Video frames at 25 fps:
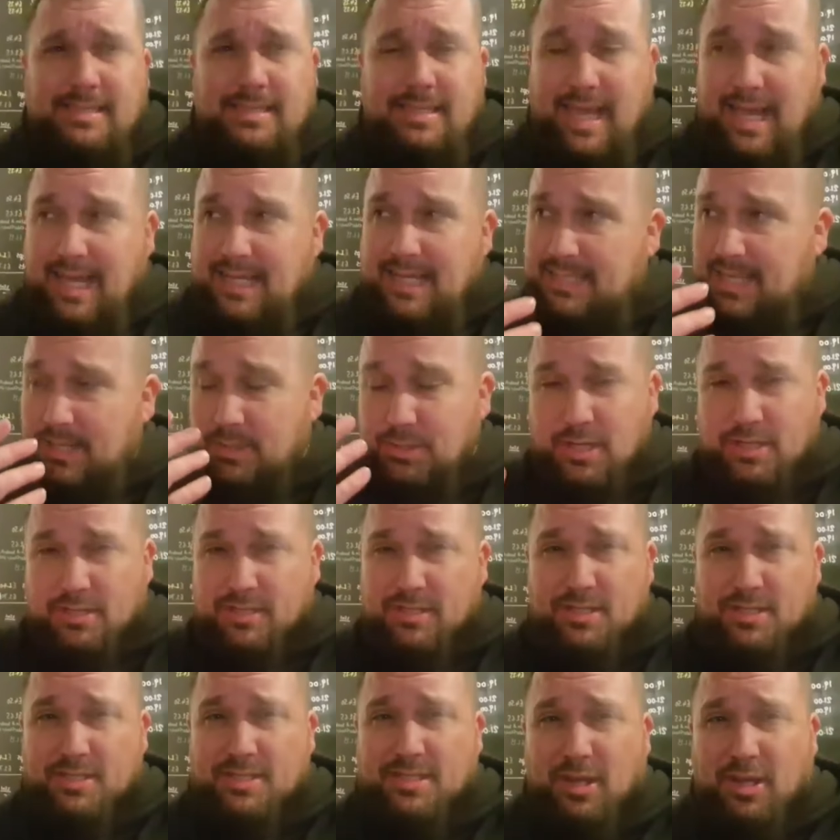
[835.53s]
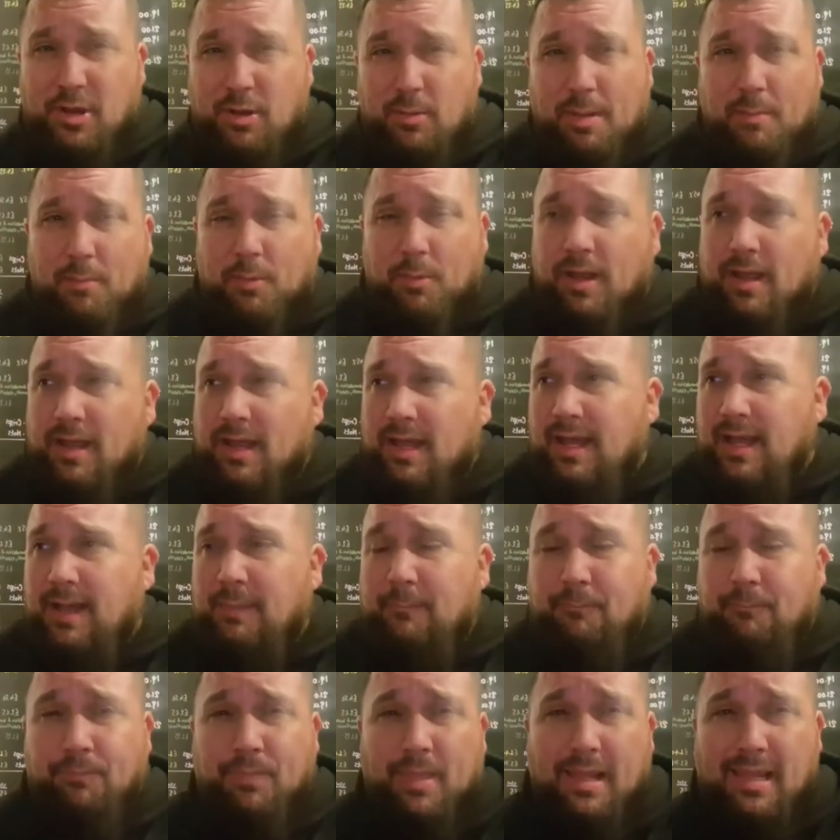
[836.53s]
Yeah, so just as I remember
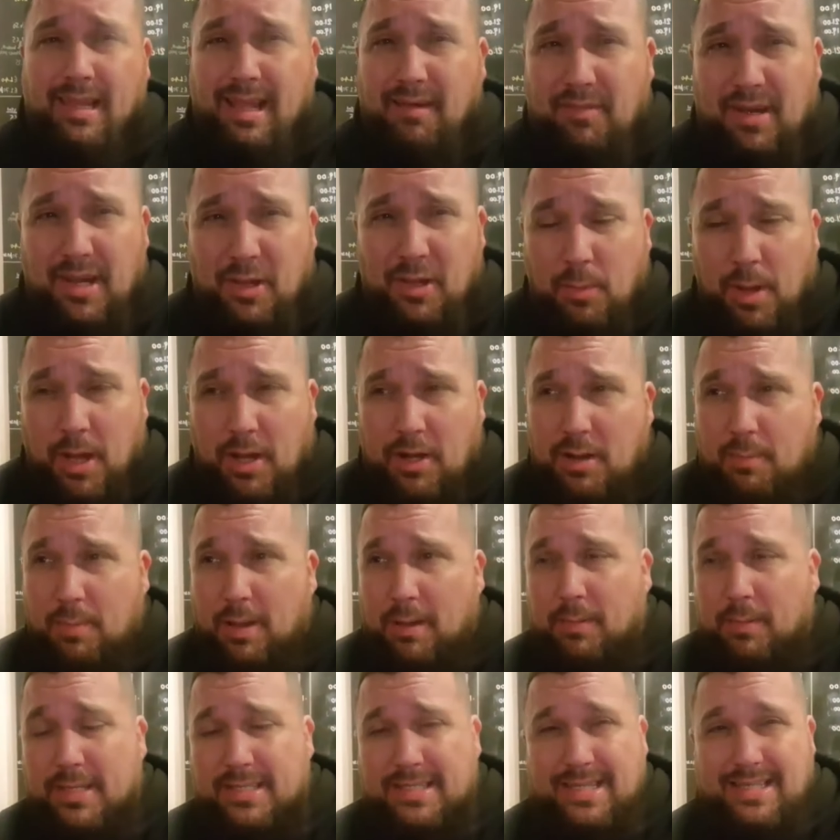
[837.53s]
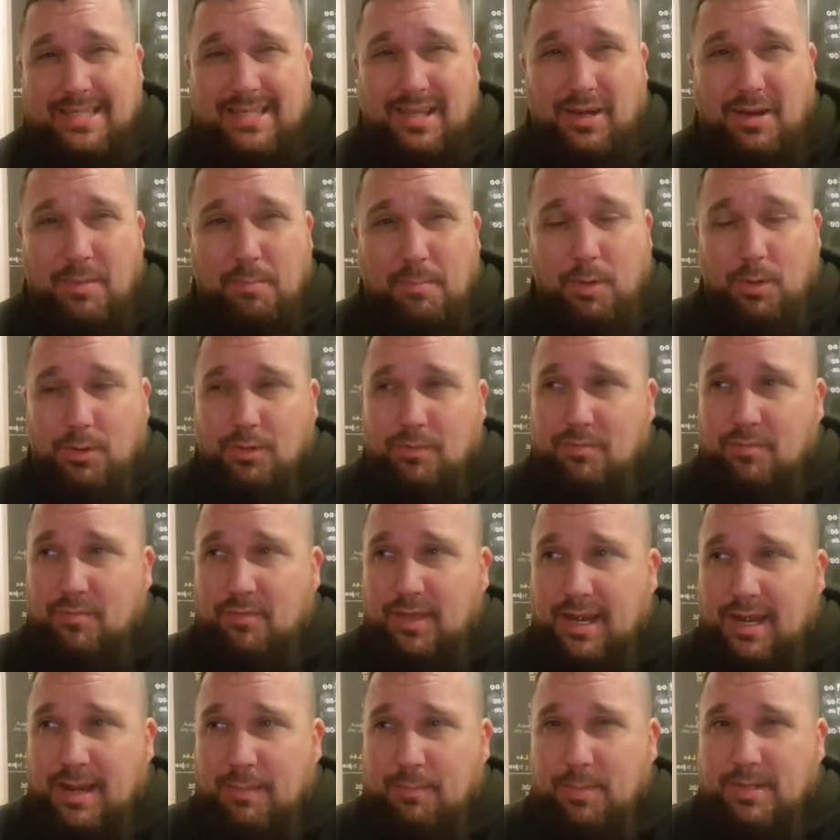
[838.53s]
it, lovely little micro pub this. It's kind of modern
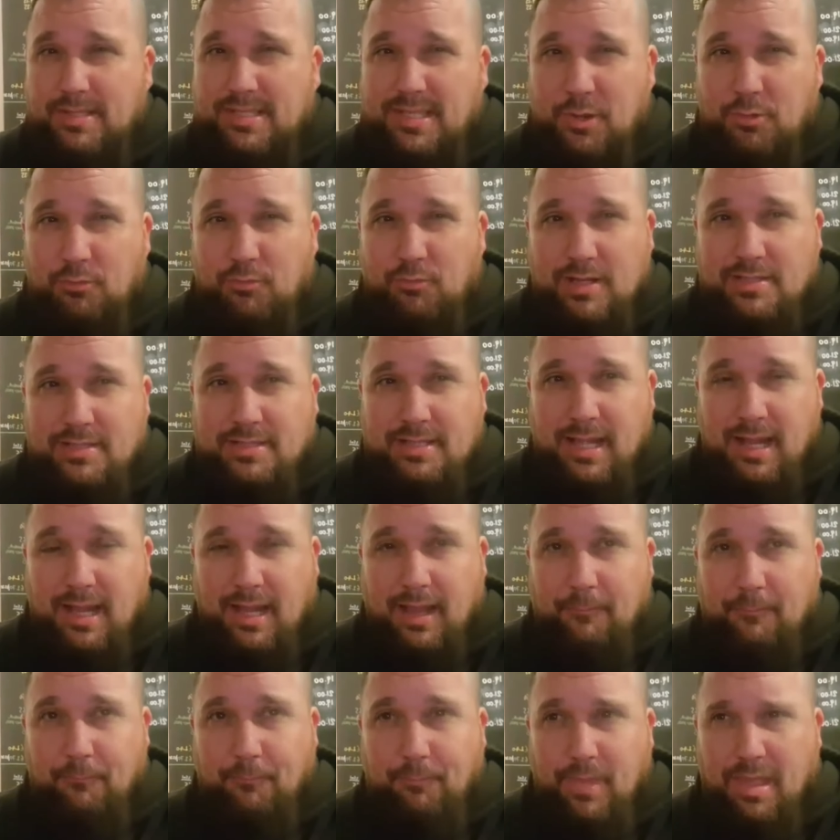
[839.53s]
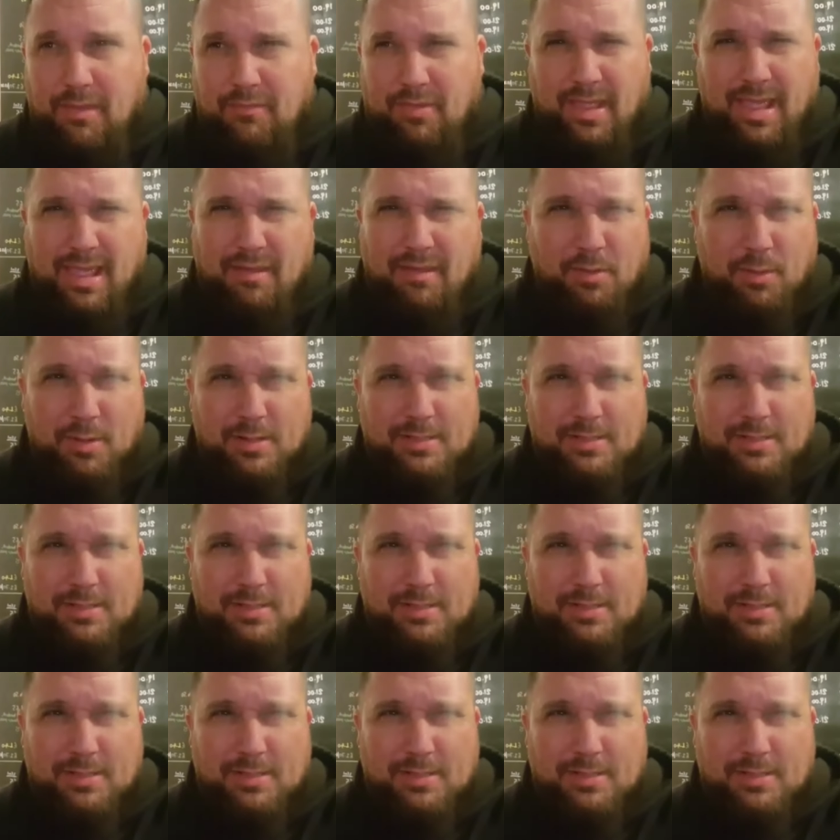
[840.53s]
feeling, but still rustic, if you